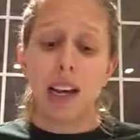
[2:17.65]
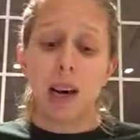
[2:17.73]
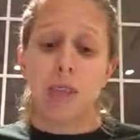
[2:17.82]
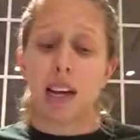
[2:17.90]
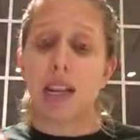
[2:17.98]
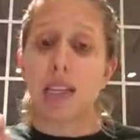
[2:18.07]

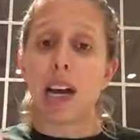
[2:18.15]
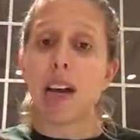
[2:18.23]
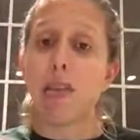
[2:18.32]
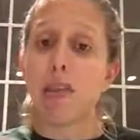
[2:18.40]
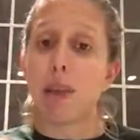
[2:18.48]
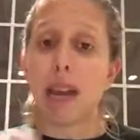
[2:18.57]
but I
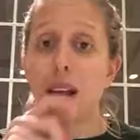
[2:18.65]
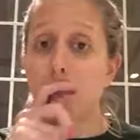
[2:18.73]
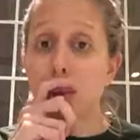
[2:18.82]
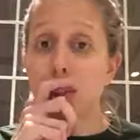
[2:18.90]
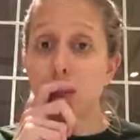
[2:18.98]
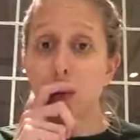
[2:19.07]
use my hand
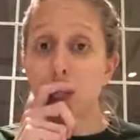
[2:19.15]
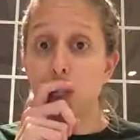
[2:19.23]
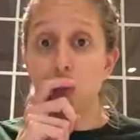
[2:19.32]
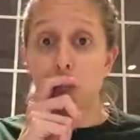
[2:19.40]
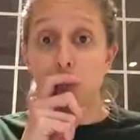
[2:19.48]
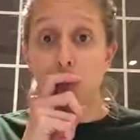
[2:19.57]
mixer, which
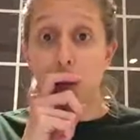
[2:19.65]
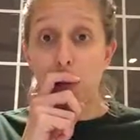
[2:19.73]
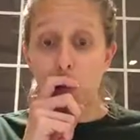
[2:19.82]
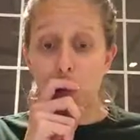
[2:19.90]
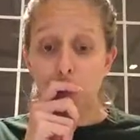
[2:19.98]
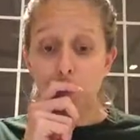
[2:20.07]
works great as
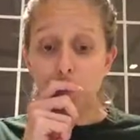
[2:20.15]
well.